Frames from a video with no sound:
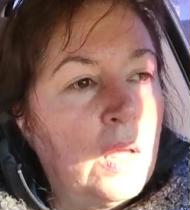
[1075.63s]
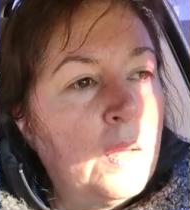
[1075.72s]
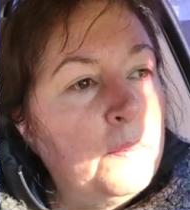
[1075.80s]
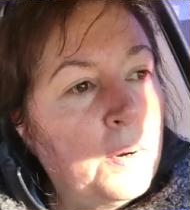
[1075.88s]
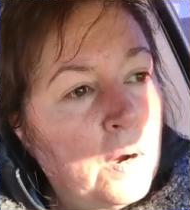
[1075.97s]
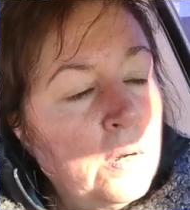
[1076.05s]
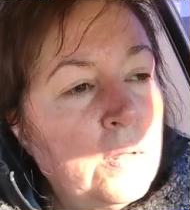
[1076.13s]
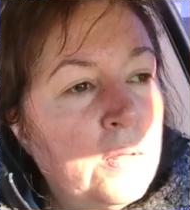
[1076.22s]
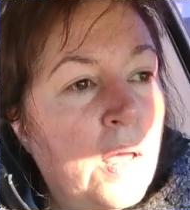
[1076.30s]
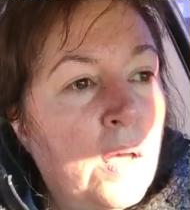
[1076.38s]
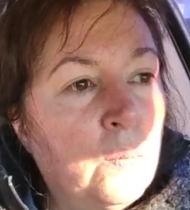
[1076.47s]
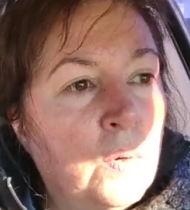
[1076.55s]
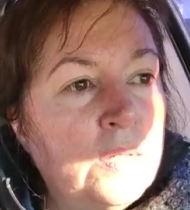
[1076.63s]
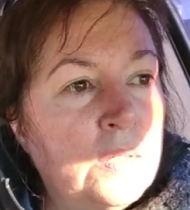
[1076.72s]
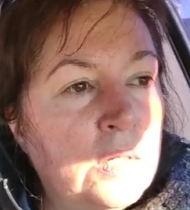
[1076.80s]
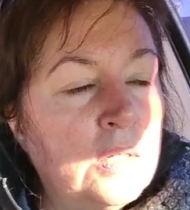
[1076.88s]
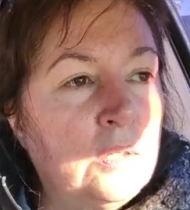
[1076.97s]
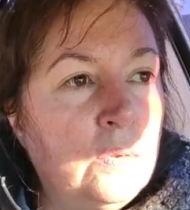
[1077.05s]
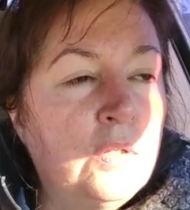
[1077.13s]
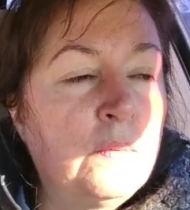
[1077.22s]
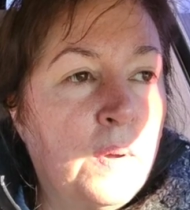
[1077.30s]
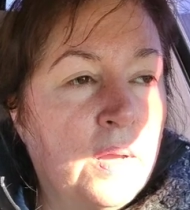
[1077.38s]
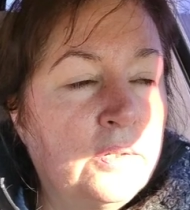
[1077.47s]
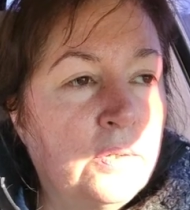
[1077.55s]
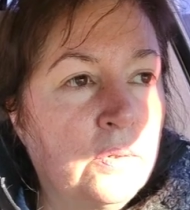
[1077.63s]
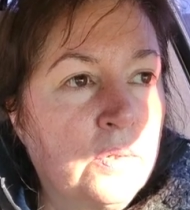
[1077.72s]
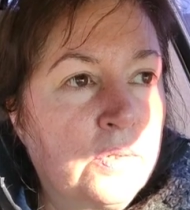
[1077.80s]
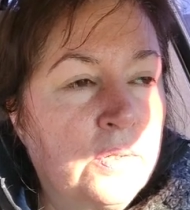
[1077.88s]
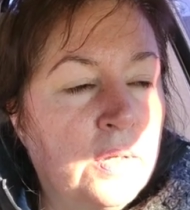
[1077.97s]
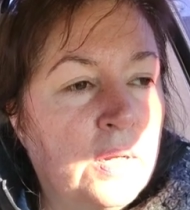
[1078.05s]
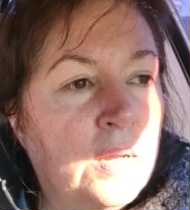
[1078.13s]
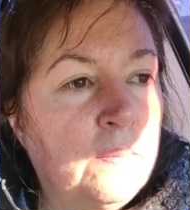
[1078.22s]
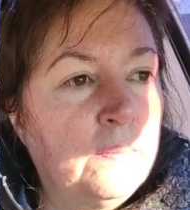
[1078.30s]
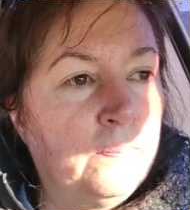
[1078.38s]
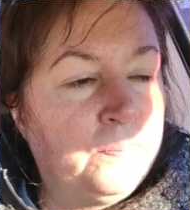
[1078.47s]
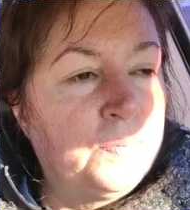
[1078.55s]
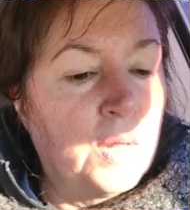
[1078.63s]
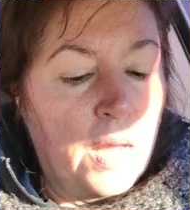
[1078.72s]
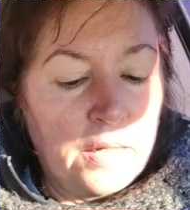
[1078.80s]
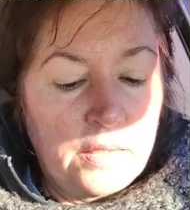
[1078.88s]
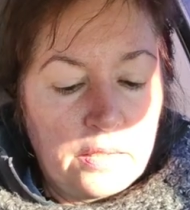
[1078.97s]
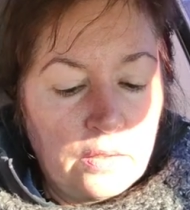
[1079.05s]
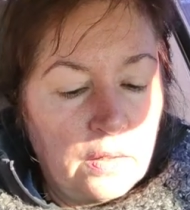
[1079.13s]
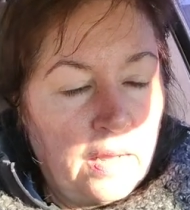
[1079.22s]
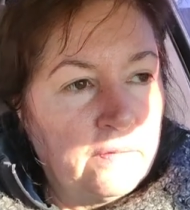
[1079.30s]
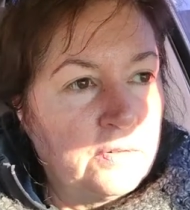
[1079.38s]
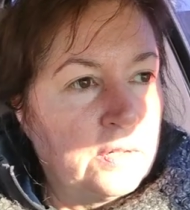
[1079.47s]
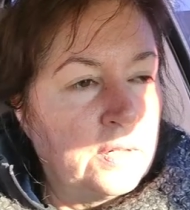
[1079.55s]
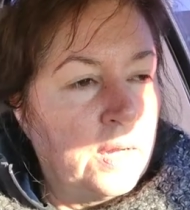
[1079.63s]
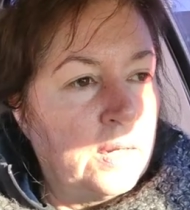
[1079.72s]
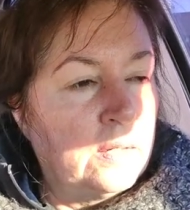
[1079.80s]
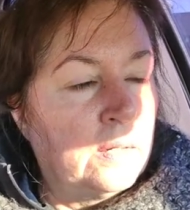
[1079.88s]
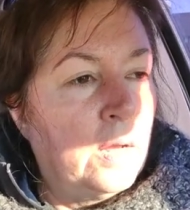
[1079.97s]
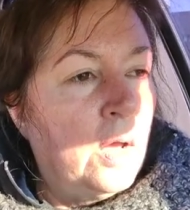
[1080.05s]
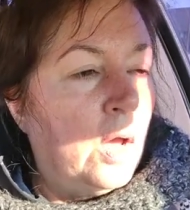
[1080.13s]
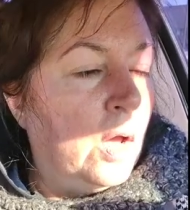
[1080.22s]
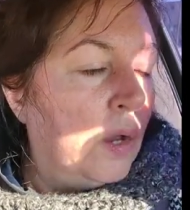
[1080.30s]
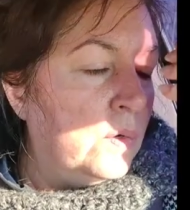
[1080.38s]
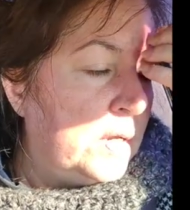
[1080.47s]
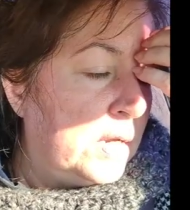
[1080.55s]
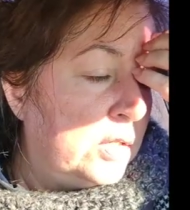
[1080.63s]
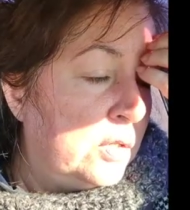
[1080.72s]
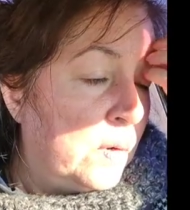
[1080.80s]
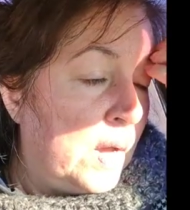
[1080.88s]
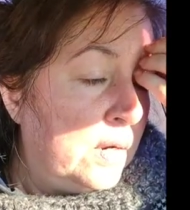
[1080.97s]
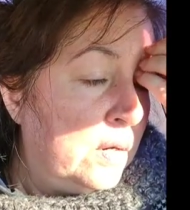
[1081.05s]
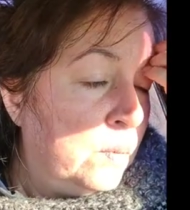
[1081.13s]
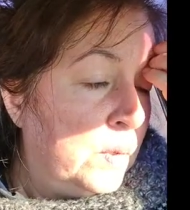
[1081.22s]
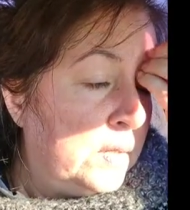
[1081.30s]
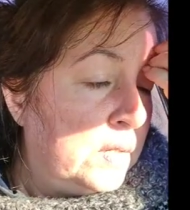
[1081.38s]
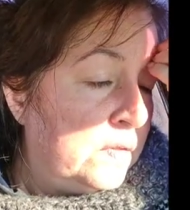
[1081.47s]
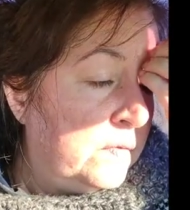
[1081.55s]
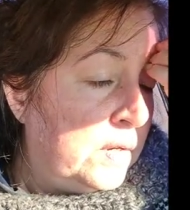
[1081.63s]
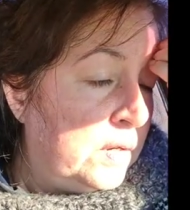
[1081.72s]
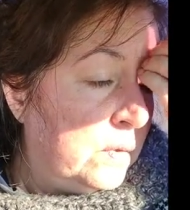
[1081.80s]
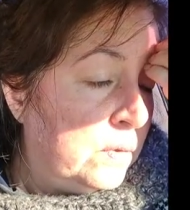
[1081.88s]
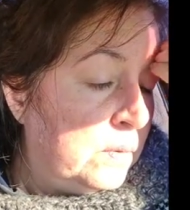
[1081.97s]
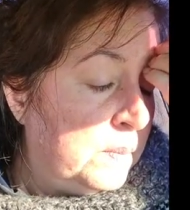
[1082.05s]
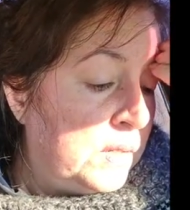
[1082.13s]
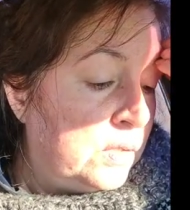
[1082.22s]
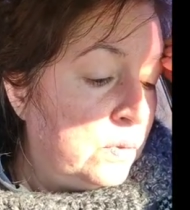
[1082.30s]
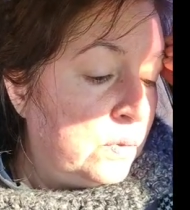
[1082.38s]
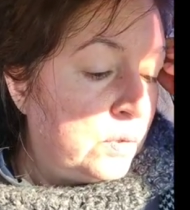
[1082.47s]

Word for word: And part of that was these loose muscles that I, I still have to tighten. Okay, so I don't want this video to be too